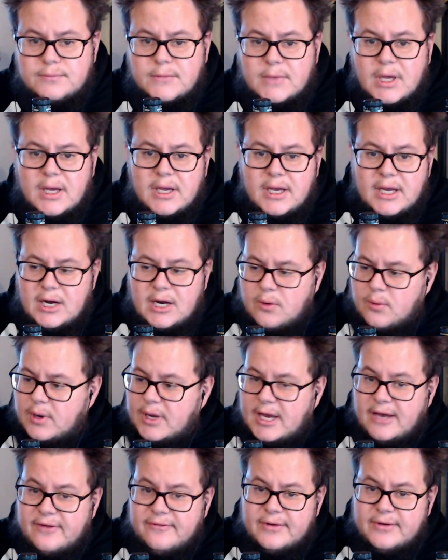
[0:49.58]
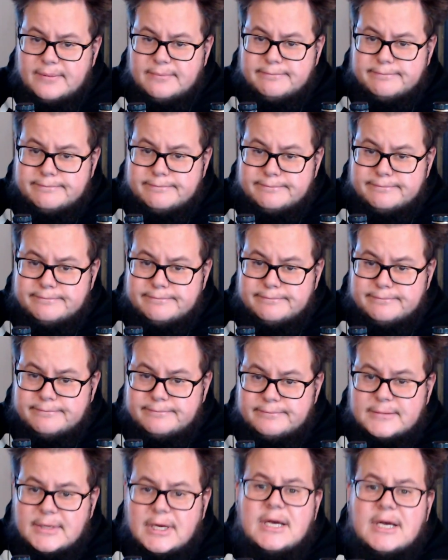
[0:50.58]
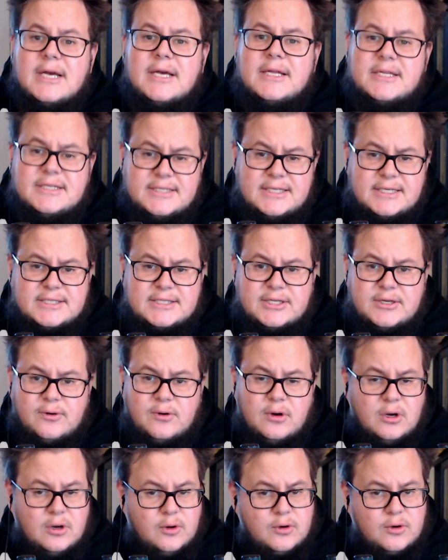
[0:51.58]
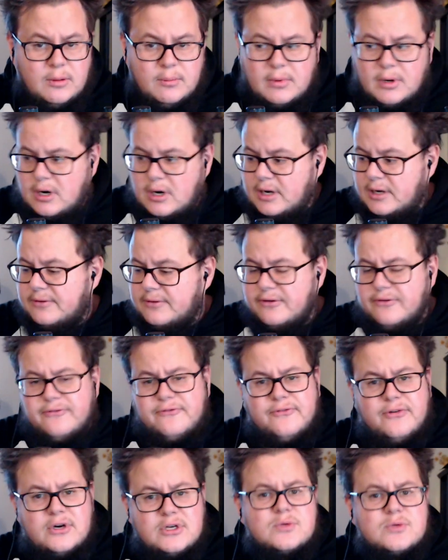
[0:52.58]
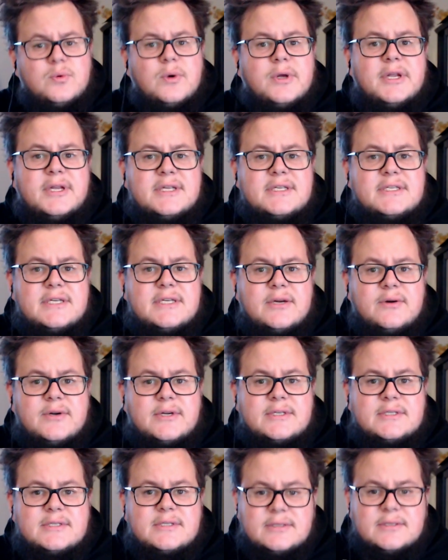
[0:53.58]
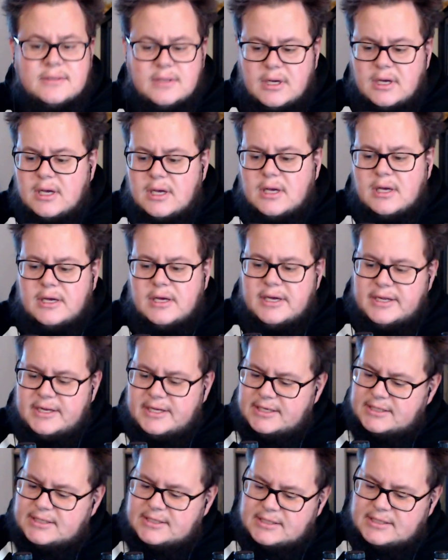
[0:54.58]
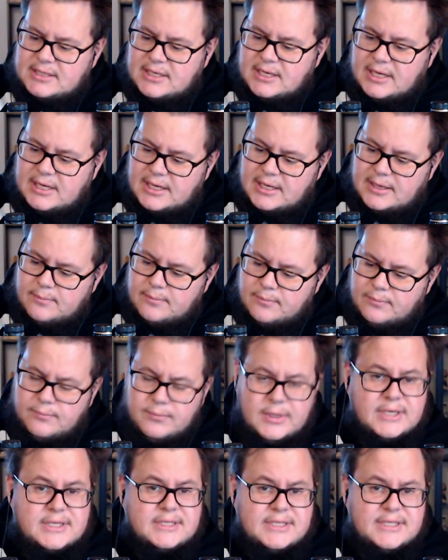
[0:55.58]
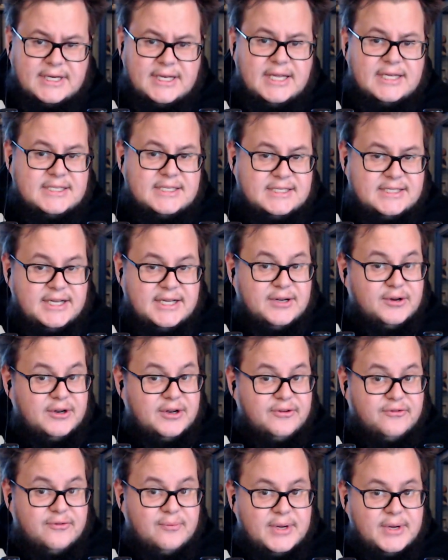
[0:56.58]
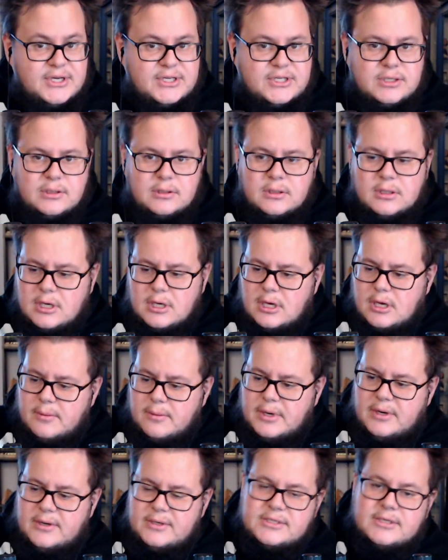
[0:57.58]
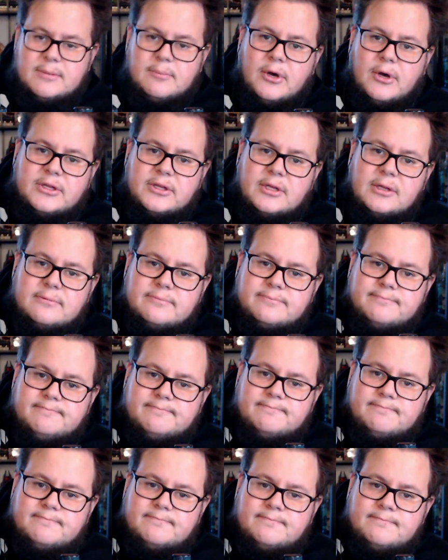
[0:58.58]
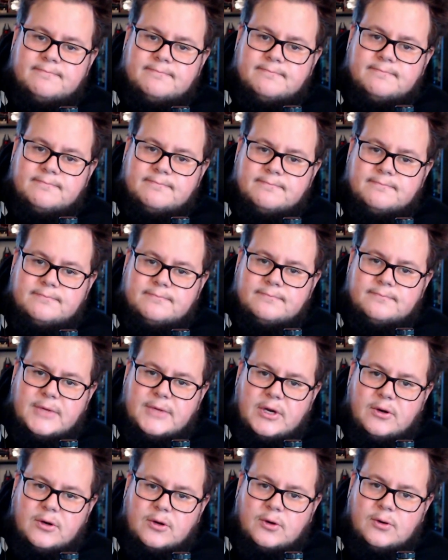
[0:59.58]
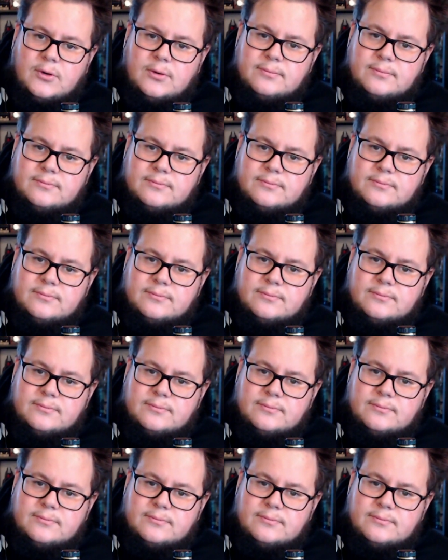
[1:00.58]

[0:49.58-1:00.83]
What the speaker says: here we have the 16-year-old local barley, the first one in the series. It is exactly as it said on the information. Here's the bottle. There you go.